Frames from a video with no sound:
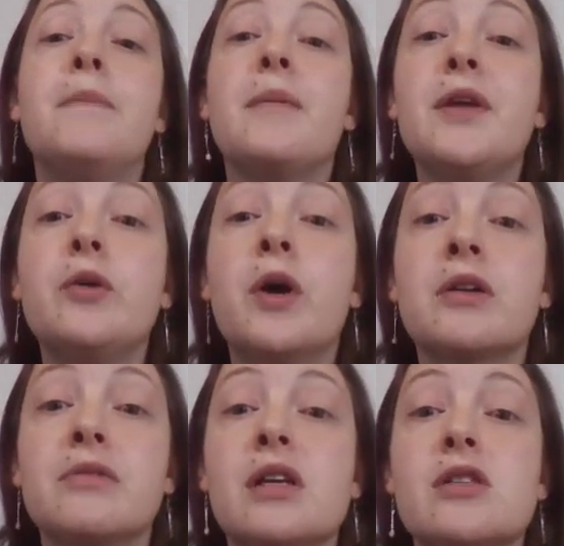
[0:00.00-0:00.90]
Maybe you want
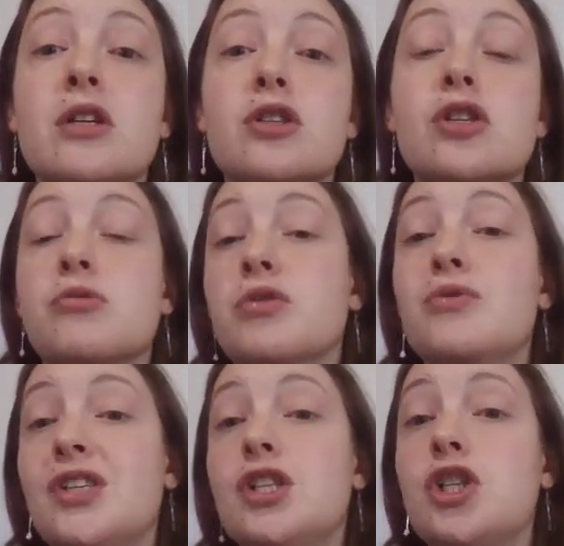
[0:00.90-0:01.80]
to research
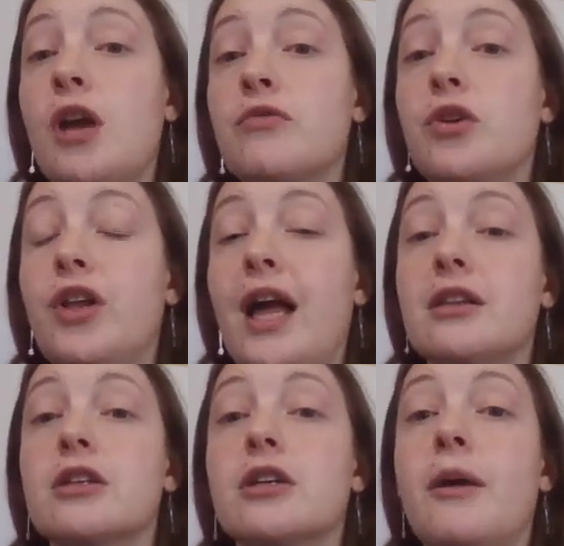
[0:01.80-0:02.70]
shrews in general
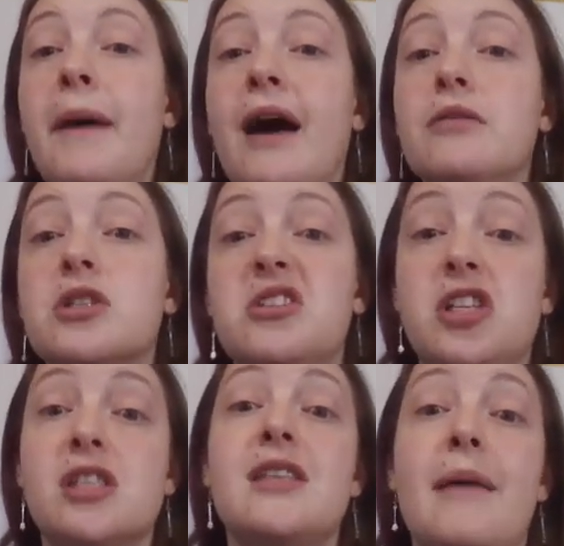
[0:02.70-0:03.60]
and learn about
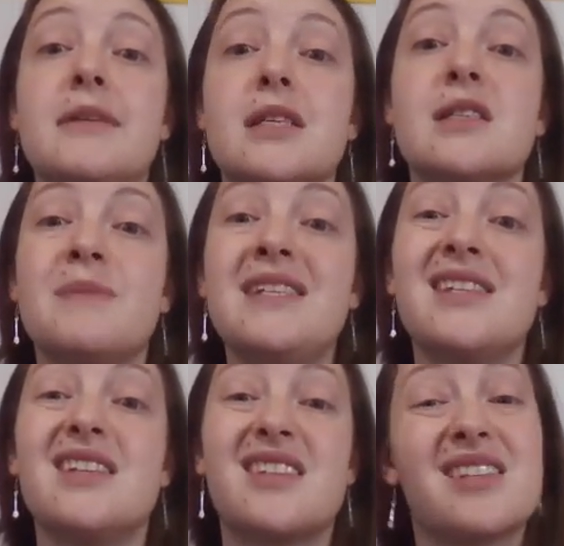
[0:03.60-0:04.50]
just them as a
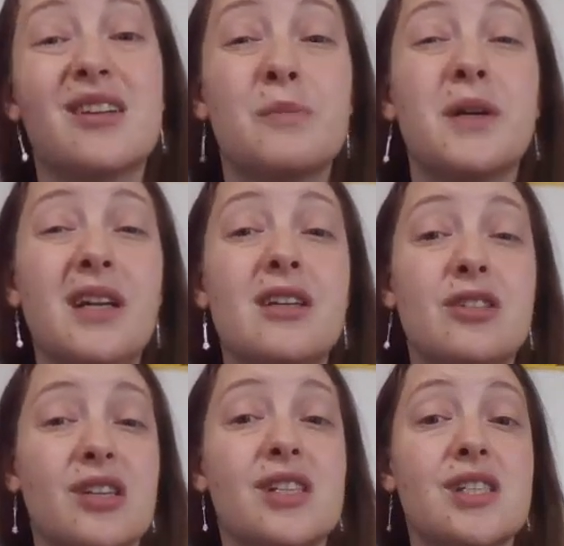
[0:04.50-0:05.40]
species because they're pretty
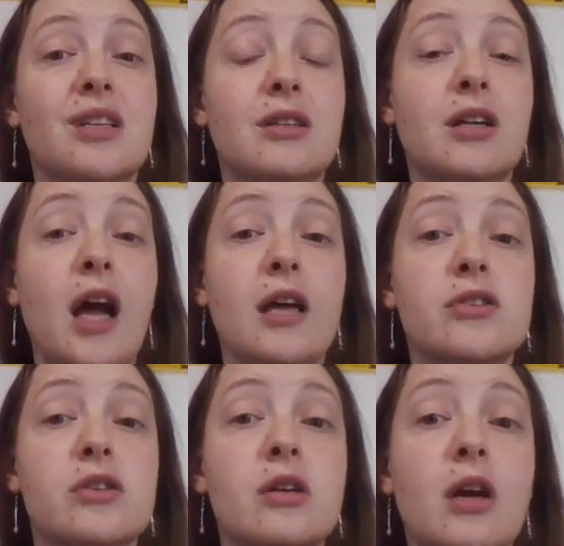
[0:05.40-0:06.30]
interesting little
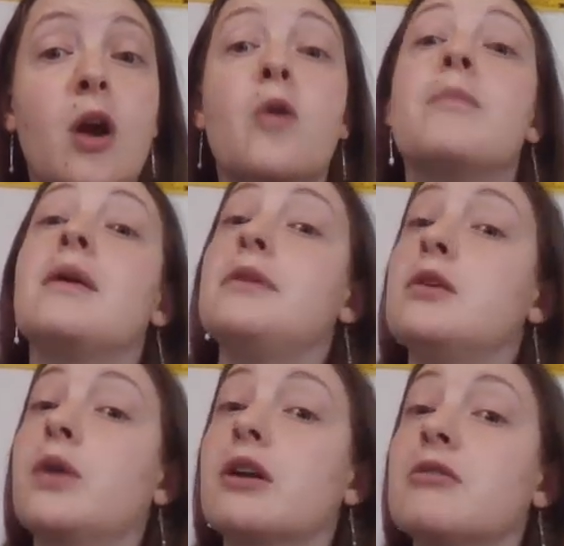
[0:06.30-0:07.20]
guys. Maybe
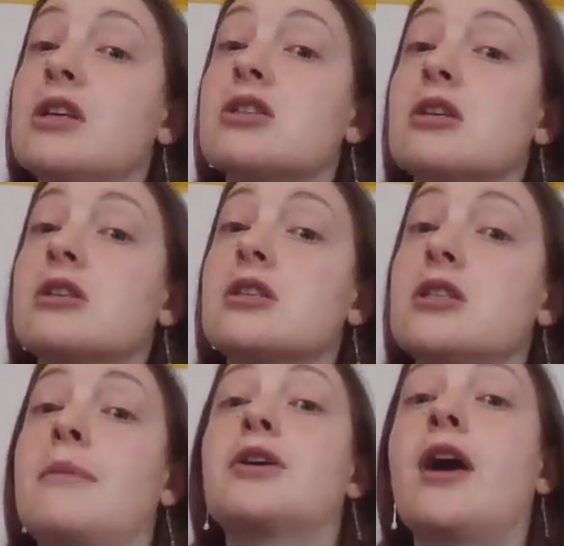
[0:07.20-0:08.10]
you want to research the
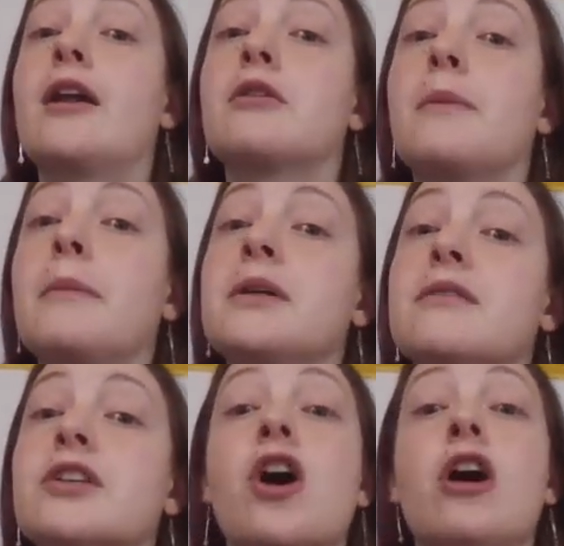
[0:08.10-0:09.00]
Democratic Republic
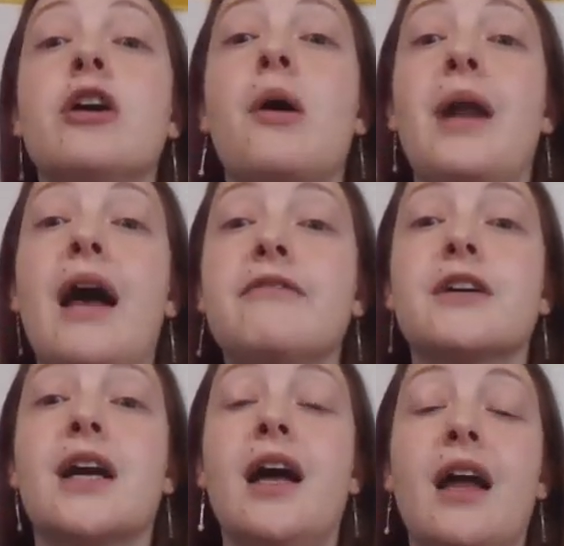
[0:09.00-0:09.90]
of the Congo in
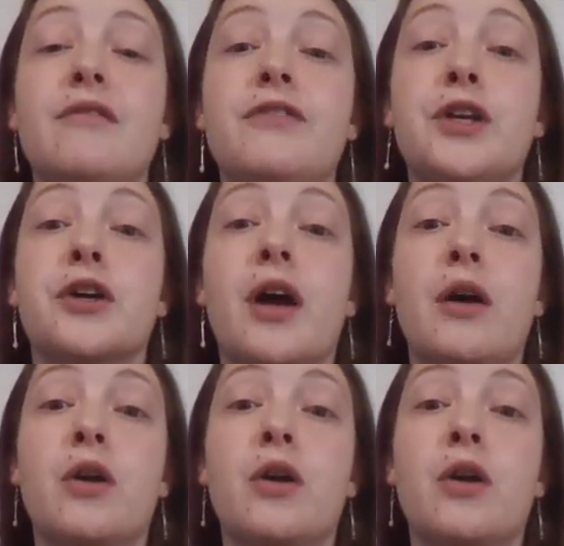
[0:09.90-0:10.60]
Africa and figure